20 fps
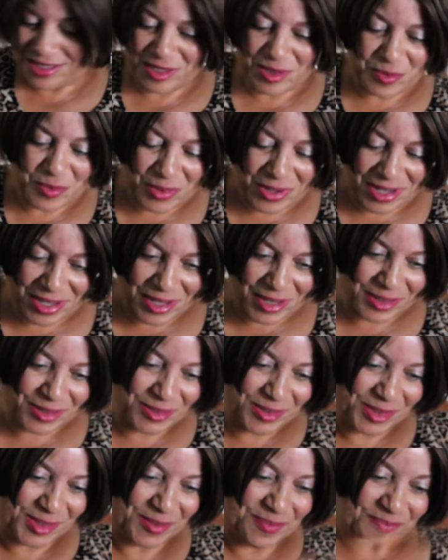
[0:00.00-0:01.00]
see what
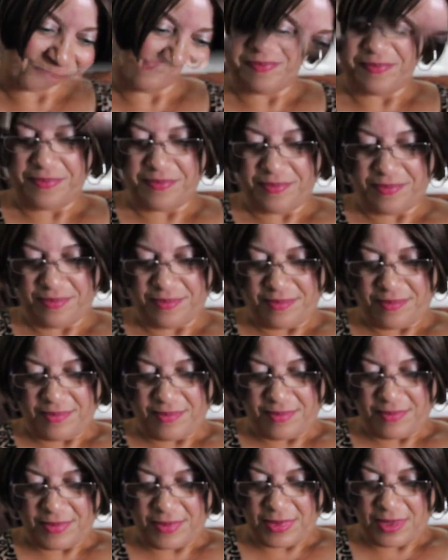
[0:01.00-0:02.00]
else.
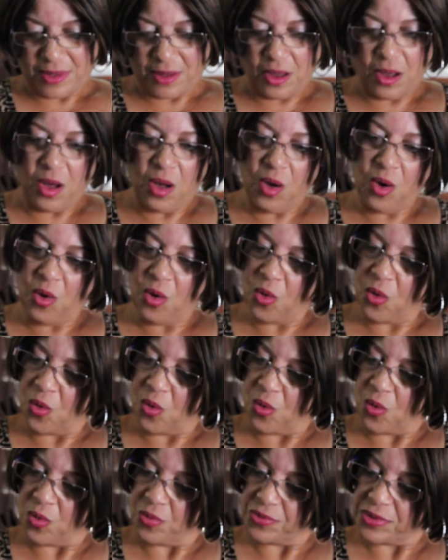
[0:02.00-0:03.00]

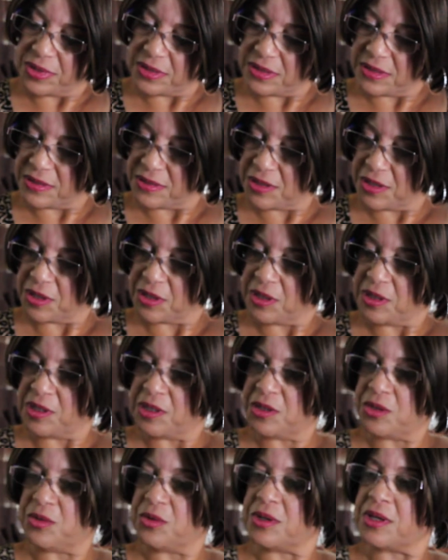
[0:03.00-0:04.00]
Oh, this is a
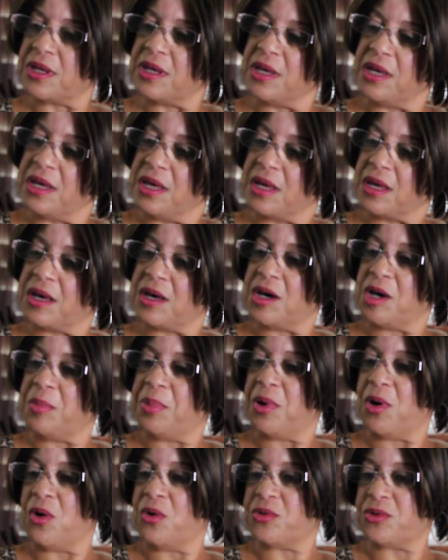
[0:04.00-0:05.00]
little
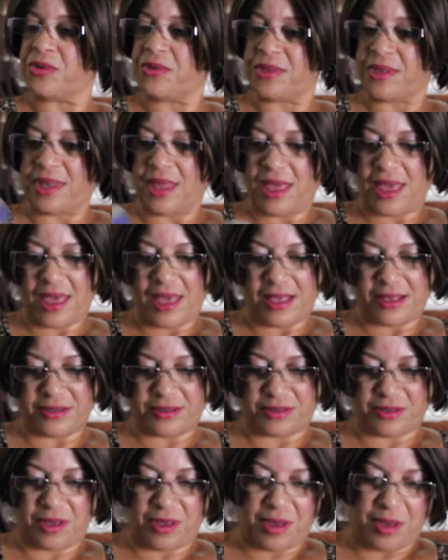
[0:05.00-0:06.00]
cup holder that
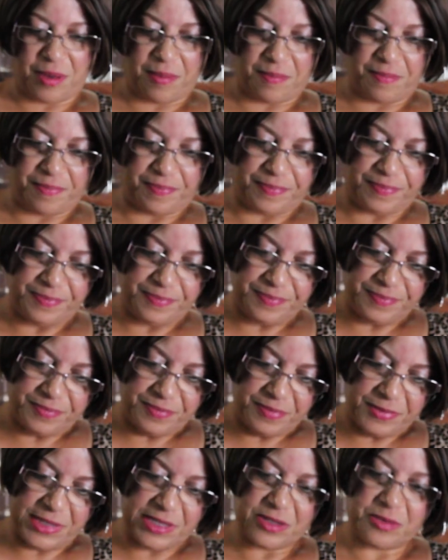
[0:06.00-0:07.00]
has um,
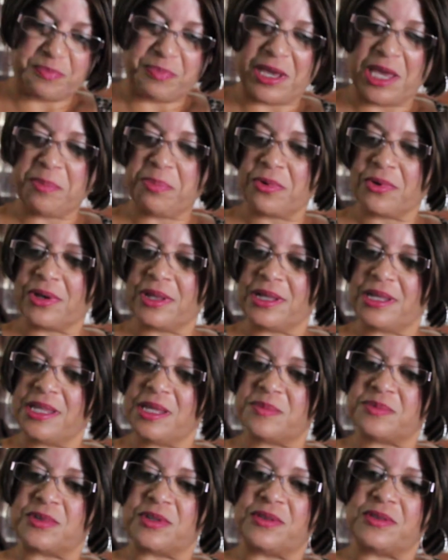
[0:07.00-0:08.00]
these paper
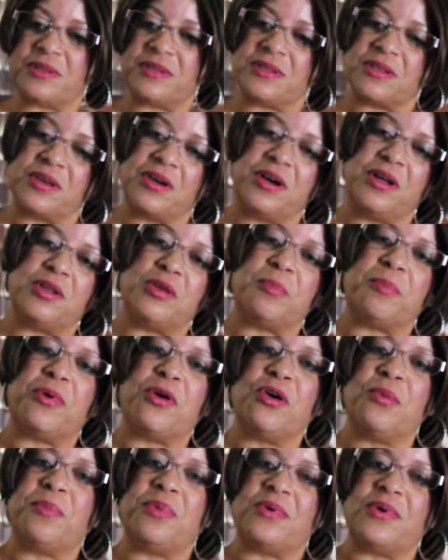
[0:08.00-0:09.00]
clips in the color
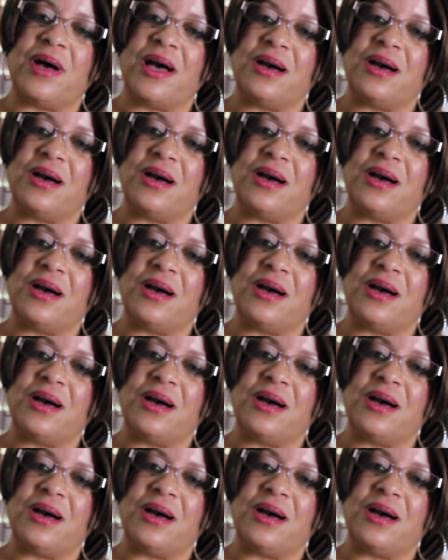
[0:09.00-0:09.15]
purple.